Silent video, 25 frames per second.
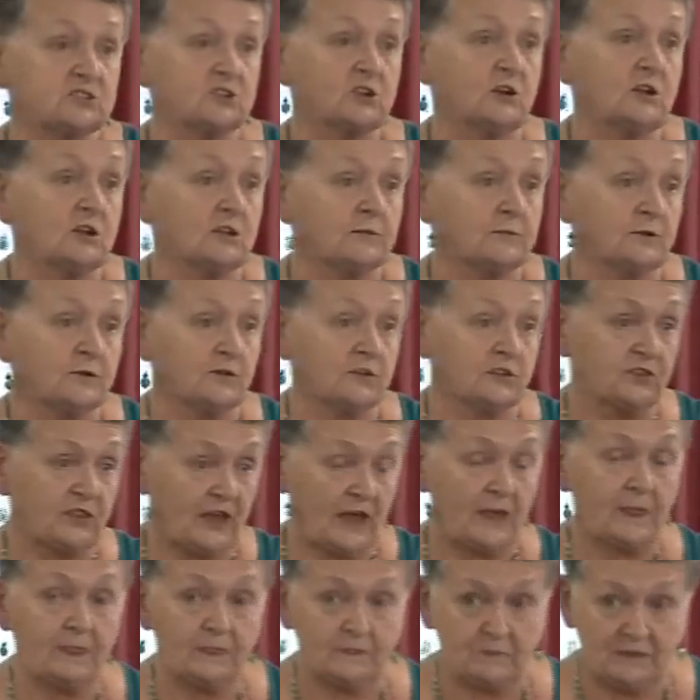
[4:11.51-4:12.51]
childbirth
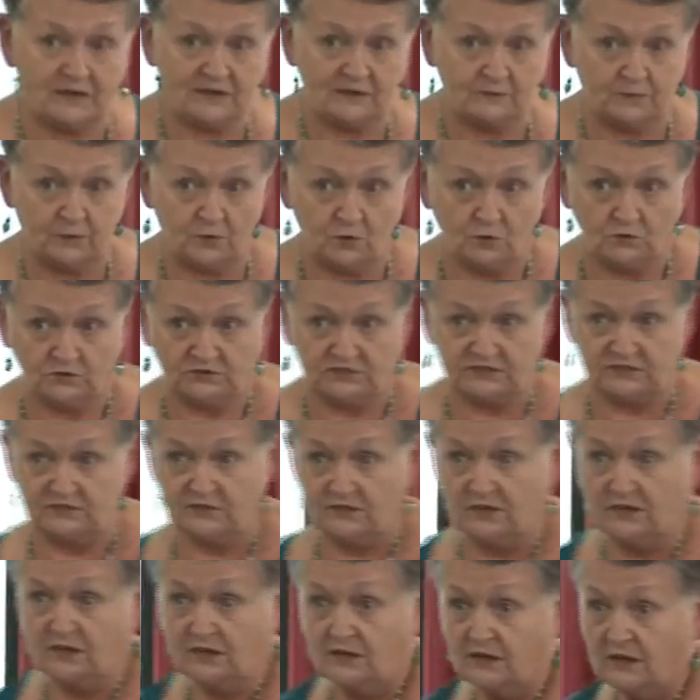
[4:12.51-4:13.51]
and the menopause.